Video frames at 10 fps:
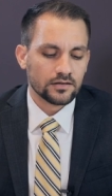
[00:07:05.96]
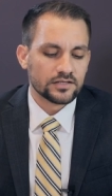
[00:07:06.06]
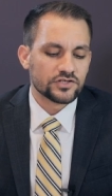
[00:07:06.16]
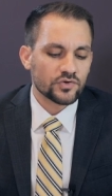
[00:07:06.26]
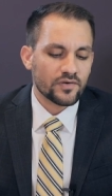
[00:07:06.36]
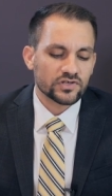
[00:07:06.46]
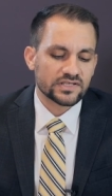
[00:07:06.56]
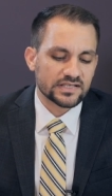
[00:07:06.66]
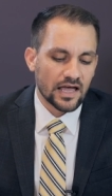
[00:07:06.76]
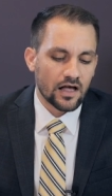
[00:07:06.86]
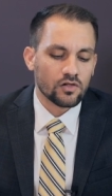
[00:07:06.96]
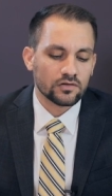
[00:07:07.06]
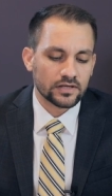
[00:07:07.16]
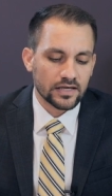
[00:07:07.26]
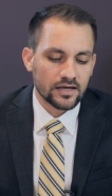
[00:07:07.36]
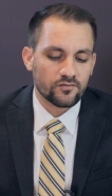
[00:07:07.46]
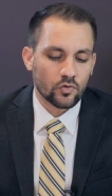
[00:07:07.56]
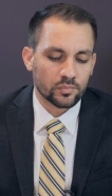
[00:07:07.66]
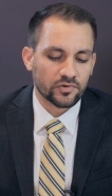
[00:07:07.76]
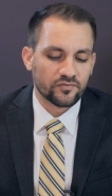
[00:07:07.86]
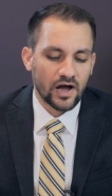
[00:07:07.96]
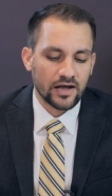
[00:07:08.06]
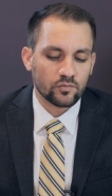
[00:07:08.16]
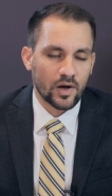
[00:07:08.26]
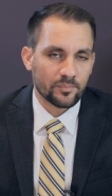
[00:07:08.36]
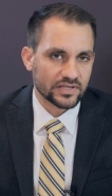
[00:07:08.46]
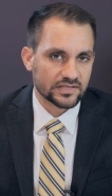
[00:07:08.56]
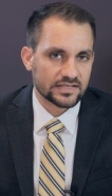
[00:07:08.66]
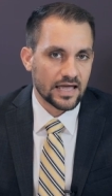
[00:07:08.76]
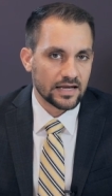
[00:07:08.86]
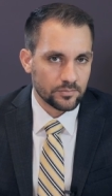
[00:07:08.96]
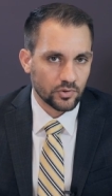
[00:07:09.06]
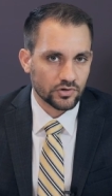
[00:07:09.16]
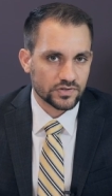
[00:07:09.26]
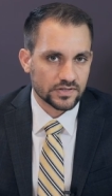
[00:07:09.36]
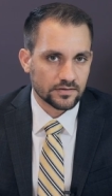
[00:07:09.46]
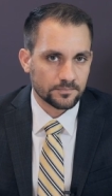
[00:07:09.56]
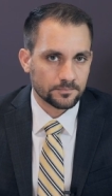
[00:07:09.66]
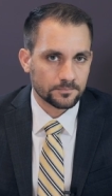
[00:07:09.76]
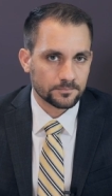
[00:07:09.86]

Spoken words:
Did you ever sell, give, or provide weapons to any person?